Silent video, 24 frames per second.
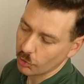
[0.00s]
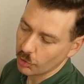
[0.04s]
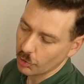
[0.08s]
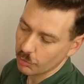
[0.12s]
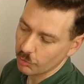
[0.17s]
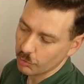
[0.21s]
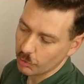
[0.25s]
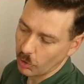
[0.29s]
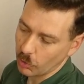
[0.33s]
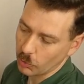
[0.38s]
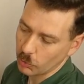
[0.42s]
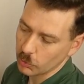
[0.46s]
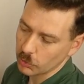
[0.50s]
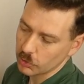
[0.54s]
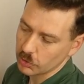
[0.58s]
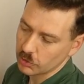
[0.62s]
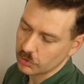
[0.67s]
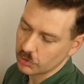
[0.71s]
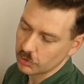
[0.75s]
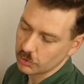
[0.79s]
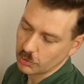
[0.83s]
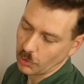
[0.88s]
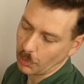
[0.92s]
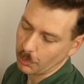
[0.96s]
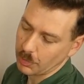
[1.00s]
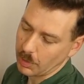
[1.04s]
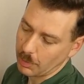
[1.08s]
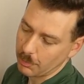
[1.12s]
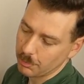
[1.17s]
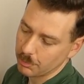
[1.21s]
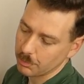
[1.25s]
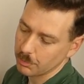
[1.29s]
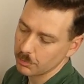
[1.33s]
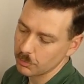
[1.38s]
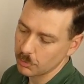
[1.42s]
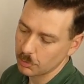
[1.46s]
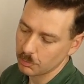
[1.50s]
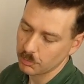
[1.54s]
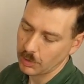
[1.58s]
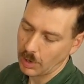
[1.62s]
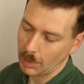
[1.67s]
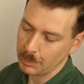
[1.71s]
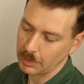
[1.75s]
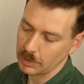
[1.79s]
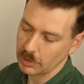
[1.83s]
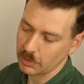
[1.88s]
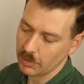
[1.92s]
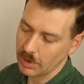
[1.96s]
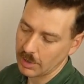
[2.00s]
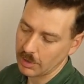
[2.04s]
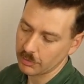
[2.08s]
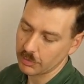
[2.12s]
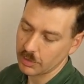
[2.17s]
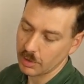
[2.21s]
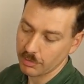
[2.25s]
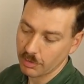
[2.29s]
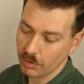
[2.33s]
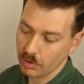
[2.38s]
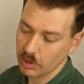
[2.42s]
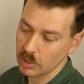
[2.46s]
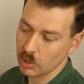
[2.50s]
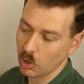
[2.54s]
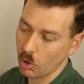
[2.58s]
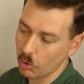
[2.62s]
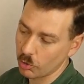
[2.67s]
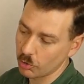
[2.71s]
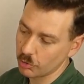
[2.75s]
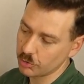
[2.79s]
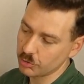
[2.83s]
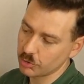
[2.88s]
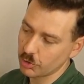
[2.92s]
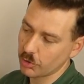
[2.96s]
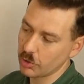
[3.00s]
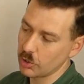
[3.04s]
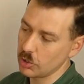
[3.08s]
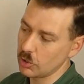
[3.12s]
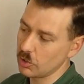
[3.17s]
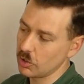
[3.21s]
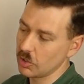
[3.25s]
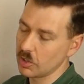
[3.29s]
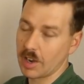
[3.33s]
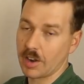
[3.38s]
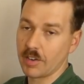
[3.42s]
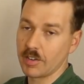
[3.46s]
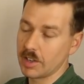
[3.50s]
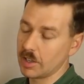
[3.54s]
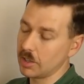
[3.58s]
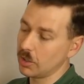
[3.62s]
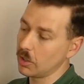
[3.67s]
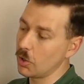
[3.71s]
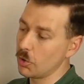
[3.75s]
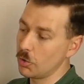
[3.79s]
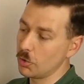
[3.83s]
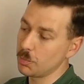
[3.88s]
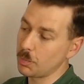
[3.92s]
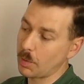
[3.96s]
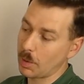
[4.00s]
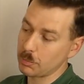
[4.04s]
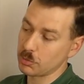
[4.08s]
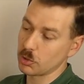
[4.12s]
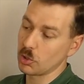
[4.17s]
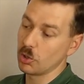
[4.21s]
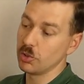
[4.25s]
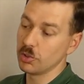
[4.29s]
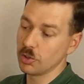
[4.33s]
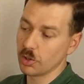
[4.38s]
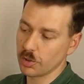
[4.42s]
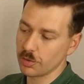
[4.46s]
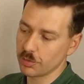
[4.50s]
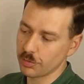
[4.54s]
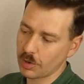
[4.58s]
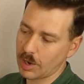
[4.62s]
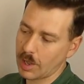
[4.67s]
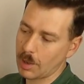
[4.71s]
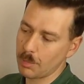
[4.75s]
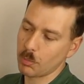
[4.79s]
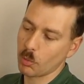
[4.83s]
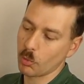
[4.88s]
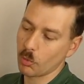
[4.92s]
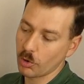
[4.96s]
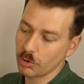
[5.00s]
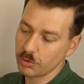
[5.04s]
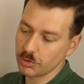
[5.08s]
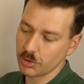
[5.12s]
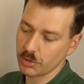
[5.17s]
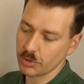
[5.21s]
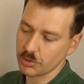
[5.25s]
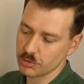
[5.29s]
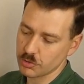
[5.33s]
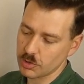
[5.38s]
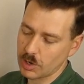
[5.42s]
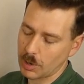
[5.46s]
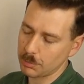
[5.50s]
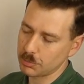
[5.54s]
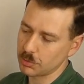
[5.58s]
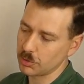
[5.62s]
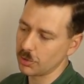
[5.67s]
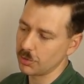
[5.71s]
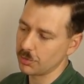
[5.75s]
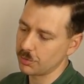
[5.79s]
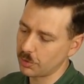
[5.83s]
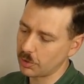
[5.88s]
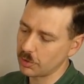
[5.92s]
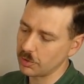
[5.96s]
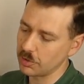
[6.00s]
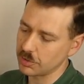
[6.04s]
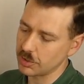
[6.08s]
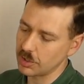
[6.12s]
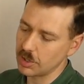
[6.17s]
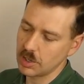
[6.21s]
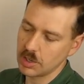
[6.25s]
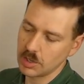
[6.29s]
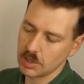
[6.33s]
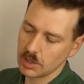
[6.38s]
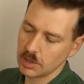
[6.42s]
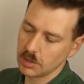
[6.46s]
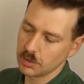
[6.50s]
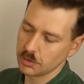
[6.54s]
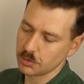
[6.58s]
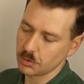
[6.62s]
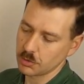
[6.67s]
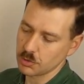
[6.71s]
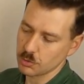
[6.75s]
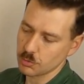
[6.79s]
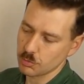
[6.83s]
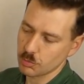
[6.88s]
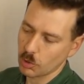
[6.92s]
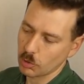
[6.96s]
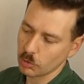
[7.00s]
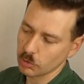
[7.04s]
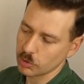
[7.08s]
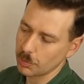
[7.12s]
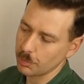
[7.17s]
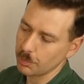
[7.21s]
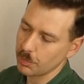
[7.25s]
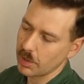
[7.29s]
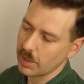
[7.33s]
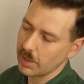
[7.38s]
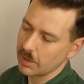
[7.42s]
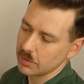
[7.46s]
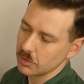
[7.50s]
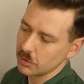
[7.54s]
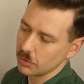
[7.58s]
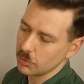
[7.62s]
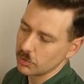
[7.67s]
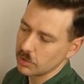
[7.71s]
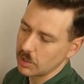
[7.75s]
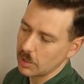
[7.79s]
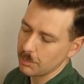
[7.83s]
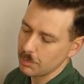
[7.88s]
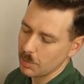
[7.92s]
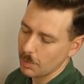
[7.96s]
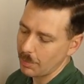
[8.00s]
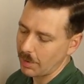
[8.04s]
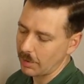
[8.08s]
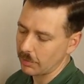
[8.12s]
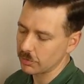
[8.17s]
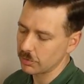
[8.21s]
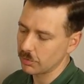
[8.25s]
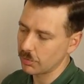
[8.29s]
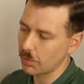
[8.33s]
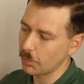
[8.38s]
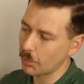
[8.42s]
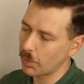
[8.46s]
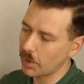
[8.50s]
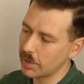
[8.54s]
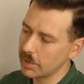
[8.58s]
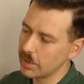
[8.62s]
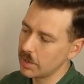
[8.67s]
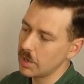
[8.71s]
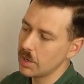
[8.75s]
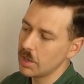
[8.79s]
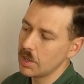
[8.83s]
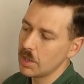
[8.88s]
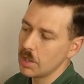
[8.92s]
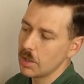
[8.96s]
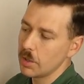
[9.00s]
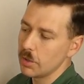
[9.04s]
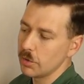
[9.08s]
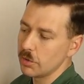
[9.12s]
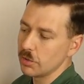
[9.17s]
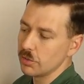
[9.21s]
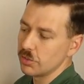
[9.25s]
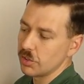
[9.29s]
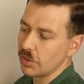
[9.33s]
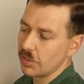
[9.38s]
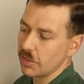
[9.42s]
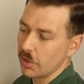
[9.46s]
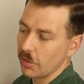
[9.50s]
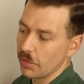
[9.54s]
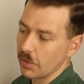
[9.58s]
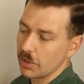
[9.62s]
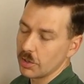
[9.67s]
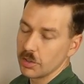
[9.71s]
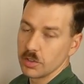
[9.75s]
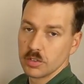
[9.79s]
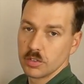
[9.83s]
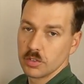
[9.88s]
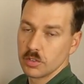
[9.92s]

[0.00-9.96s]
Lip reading: and rolled to stop them from flapping around. They're very long so that you can carry a load perhaps under the flap or under the straps at the front. So just rolled up there to keep them out of the way. You can see the other